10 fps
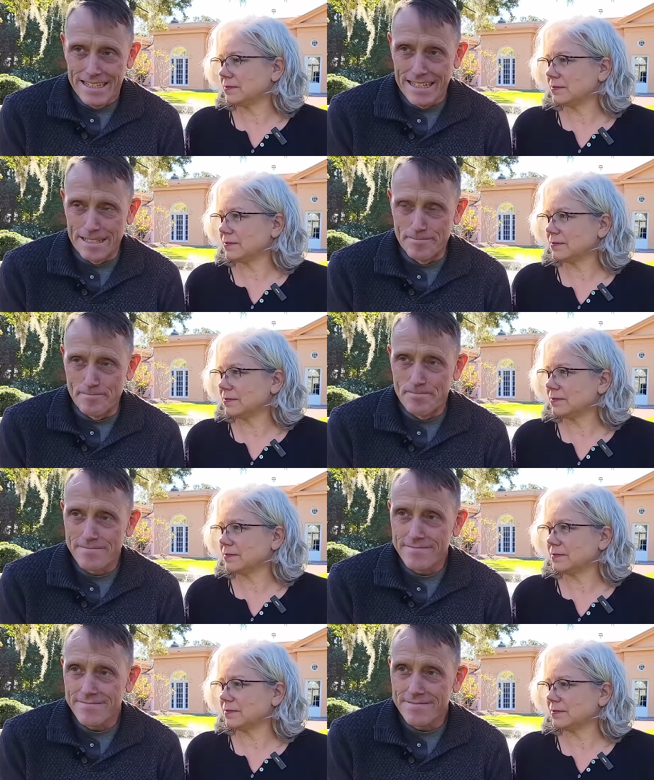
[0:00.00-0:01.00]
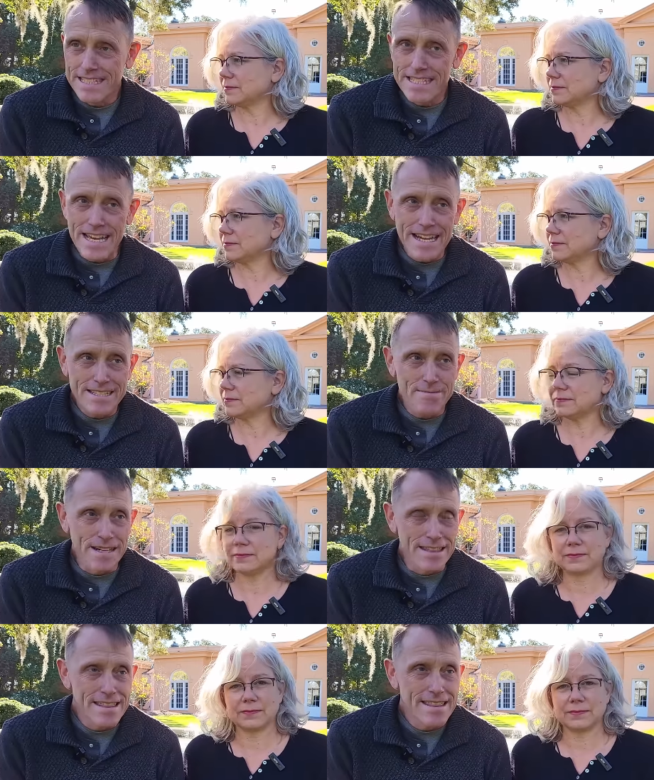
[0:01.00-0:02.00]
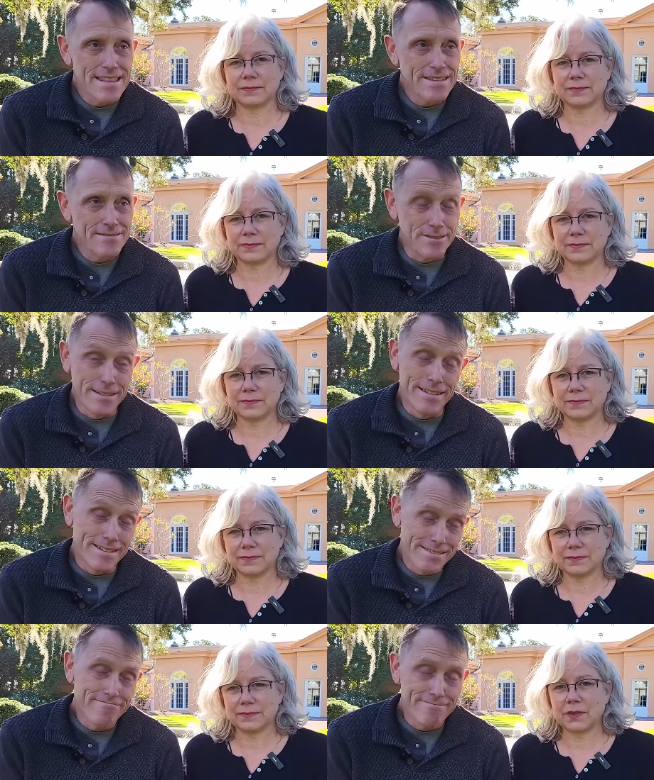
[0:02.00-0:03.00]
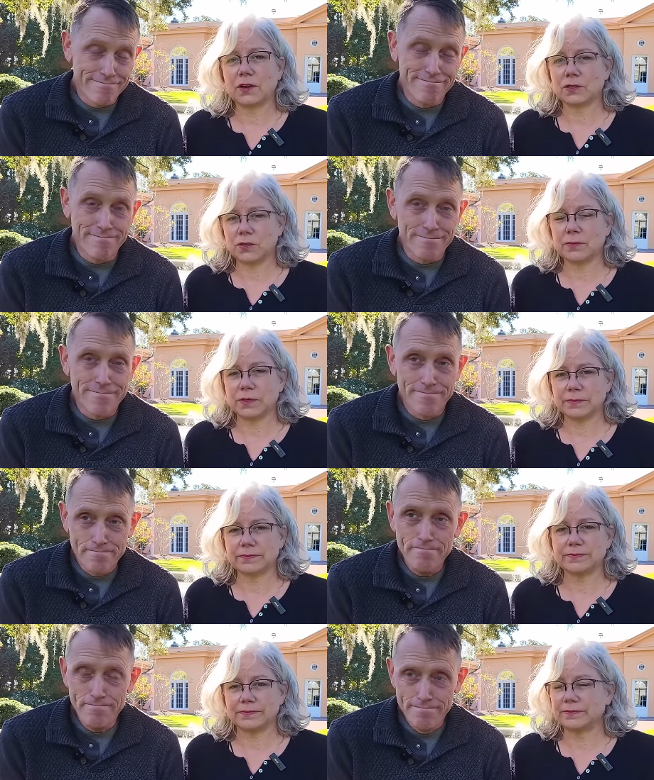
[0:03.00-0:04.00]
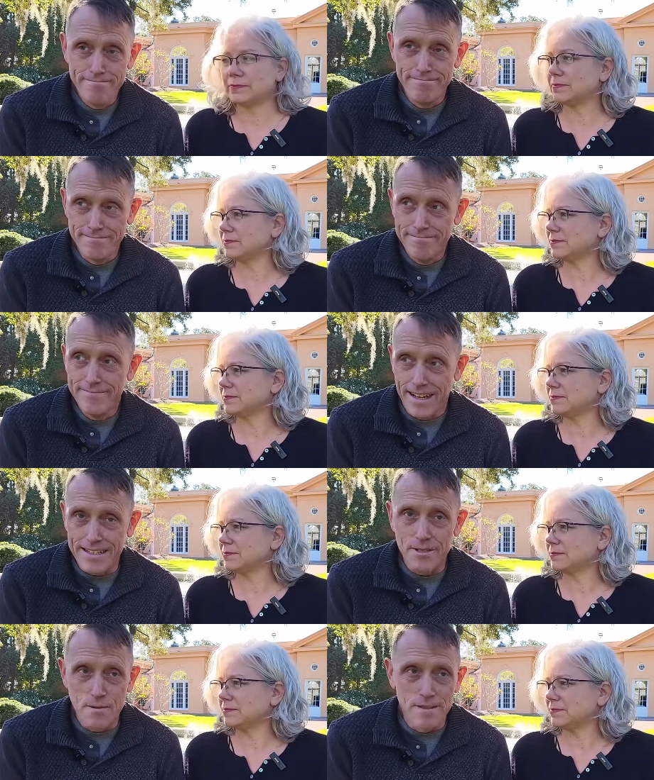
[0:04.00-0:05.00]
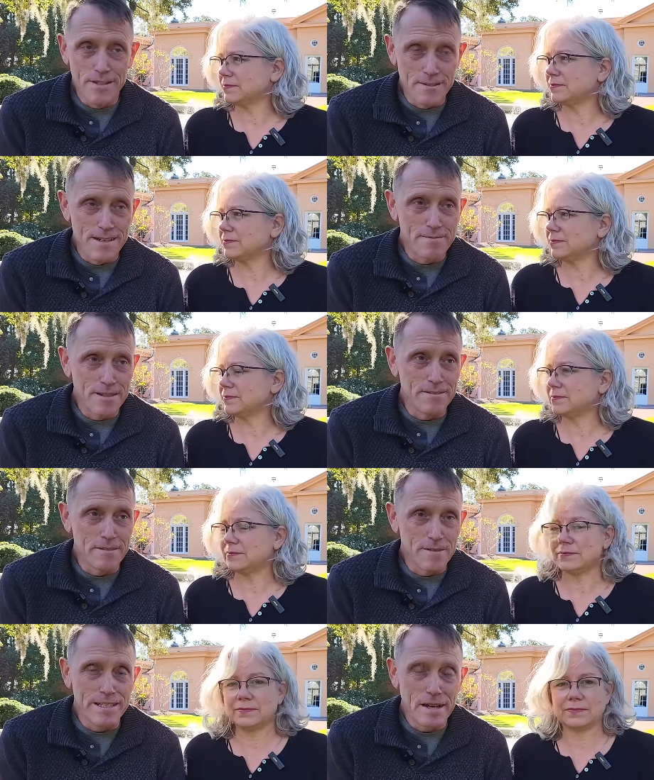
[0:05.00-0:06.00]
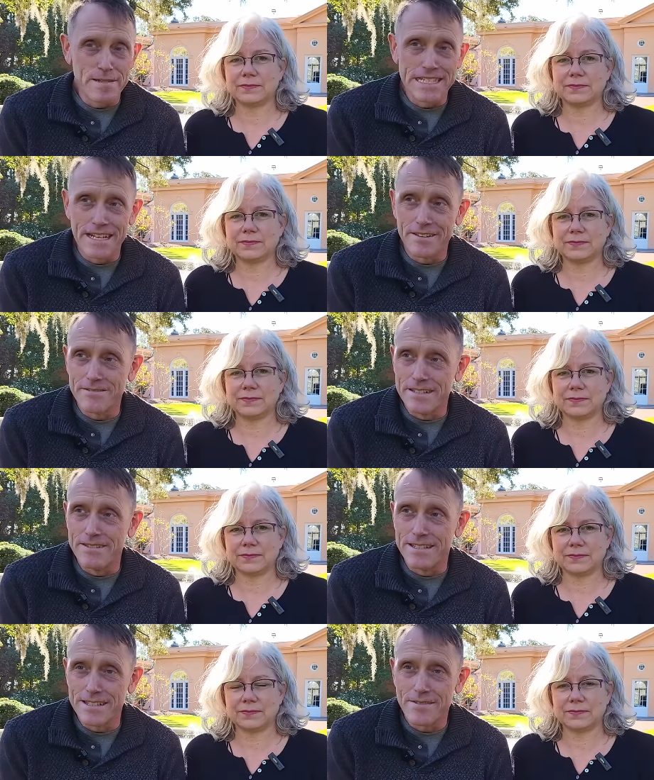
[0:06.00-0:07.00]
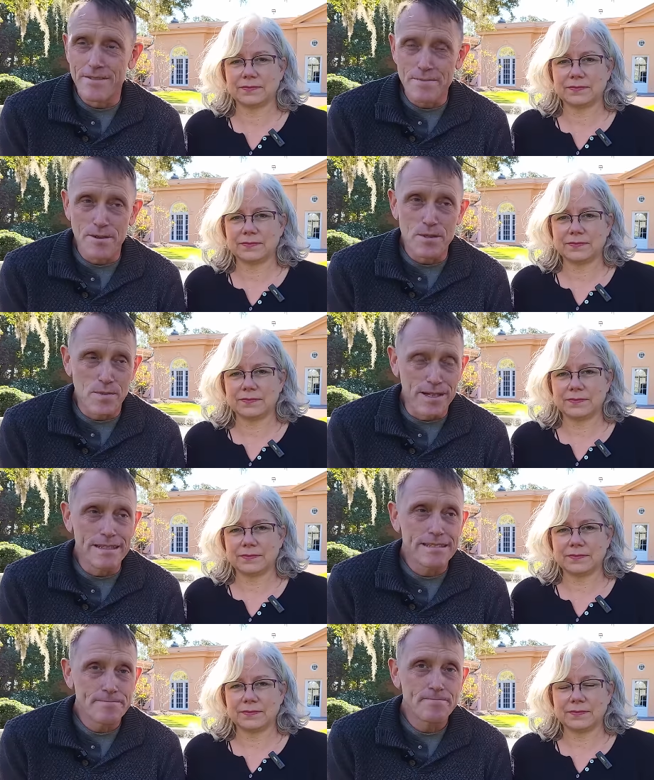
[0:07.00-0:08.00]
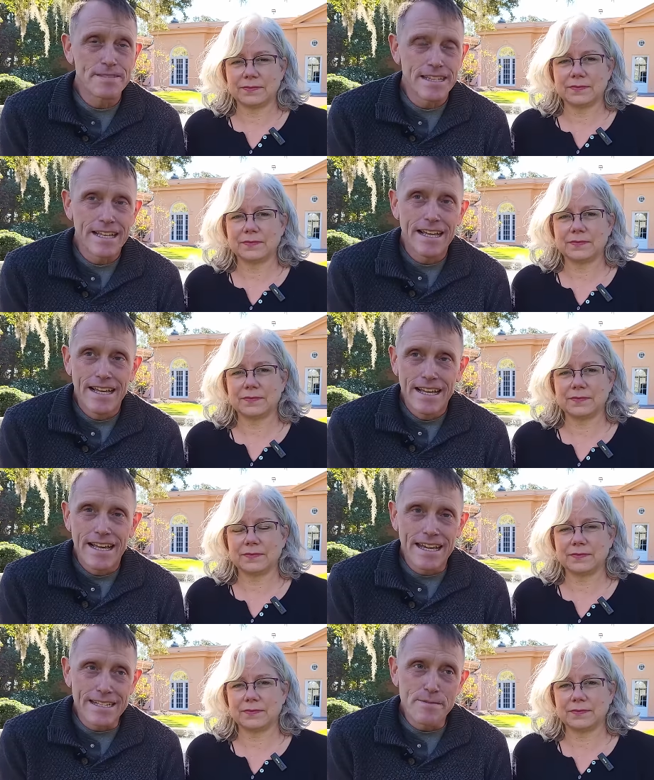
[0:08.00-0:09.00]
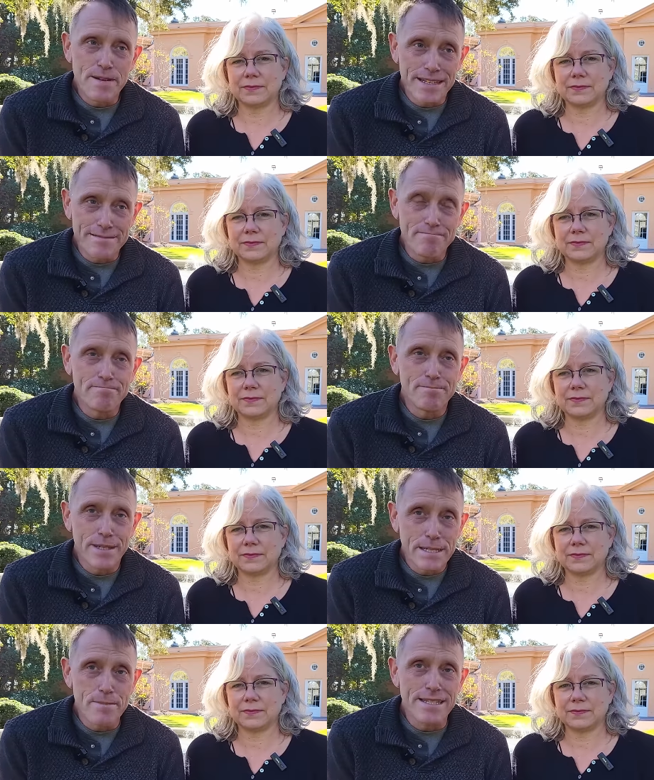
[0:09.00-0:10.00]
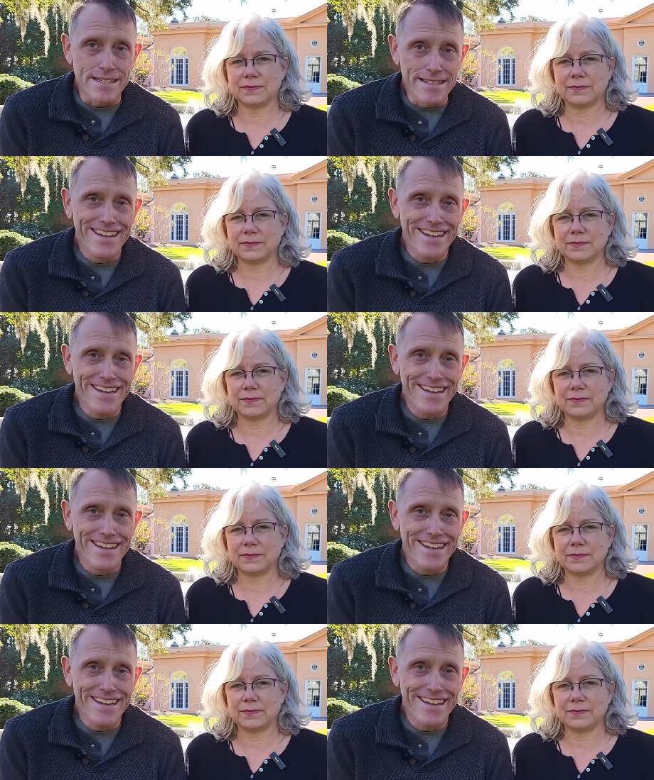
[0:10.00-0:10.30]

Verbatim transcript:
Speaker 1: Um, this last month, or October, October and November, we've been coming down the rivers for the most part, and it's been pretty busy.